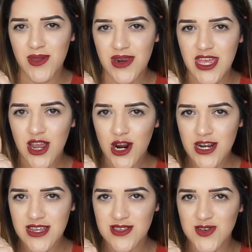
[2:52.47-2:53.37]
Beauty
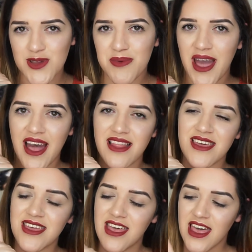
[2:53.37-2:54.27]
Artistry
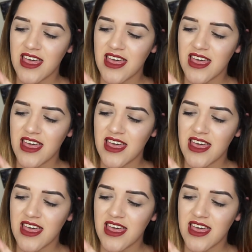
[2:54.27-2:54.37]
Palette.